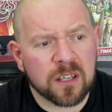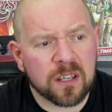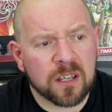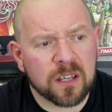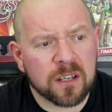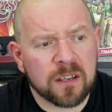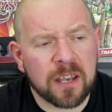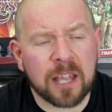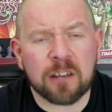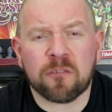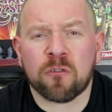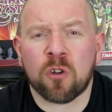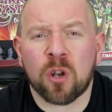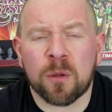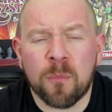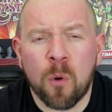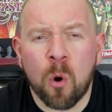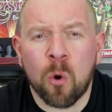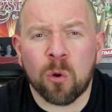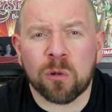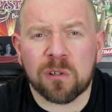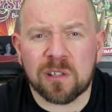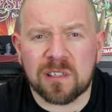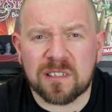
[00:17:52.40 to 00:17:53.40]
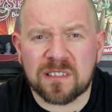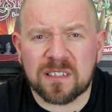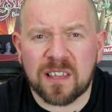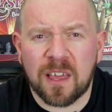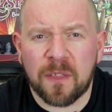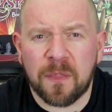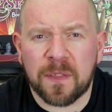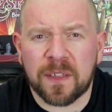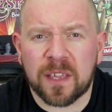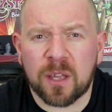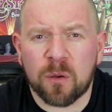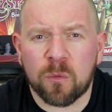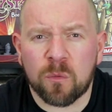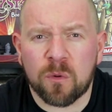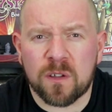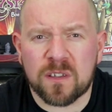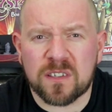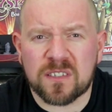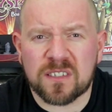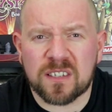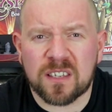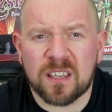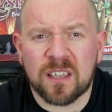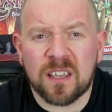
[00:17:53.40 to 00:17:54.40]
Necron Immortals, I think it
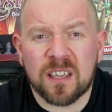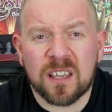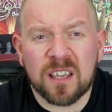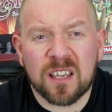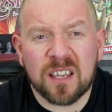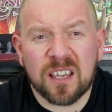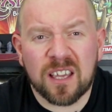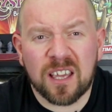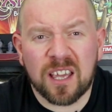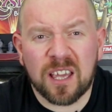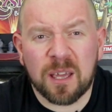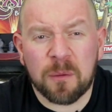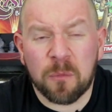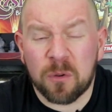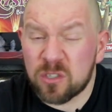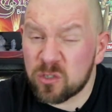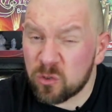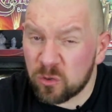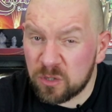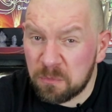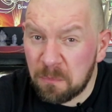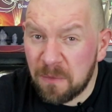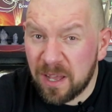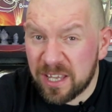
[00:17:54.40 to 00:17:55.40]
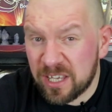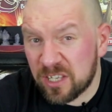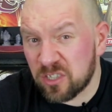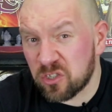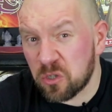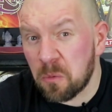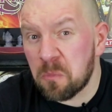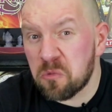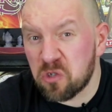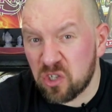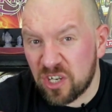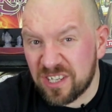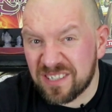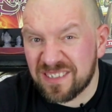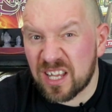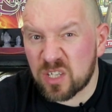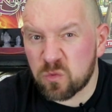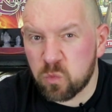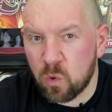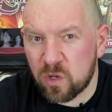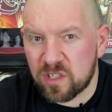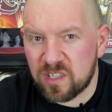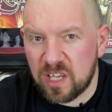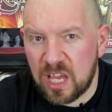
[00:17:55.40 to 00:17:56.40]
was. So my assumption is that's
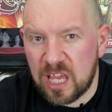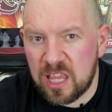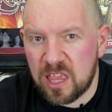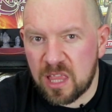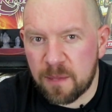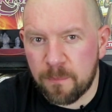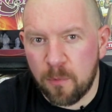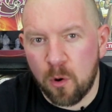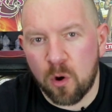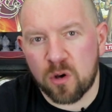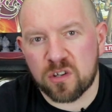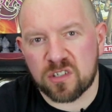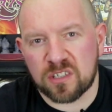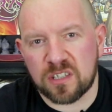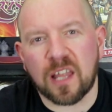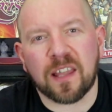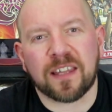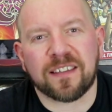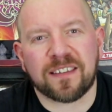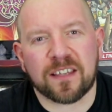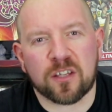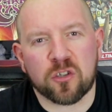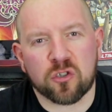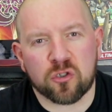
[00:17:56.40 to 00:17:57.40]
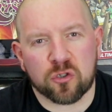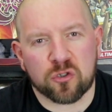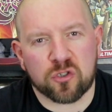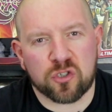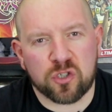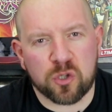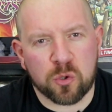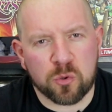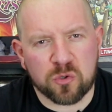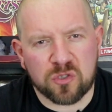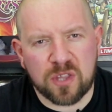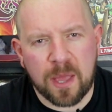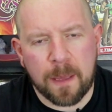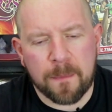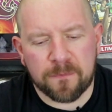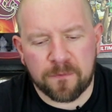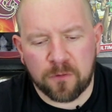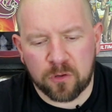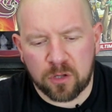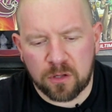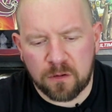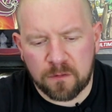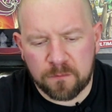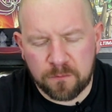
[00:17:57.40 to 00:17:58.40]
what's in the box, and that they didn't just use them for
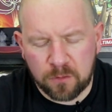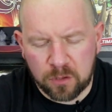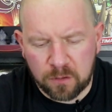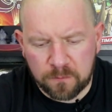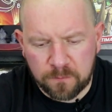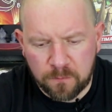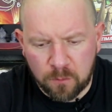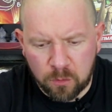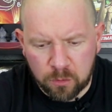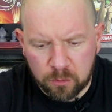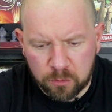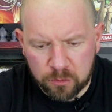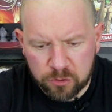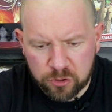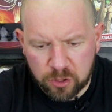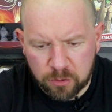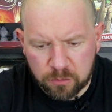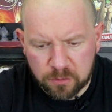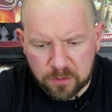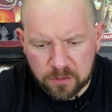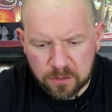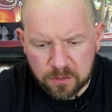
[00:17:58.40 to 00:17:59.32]
the photo shoot.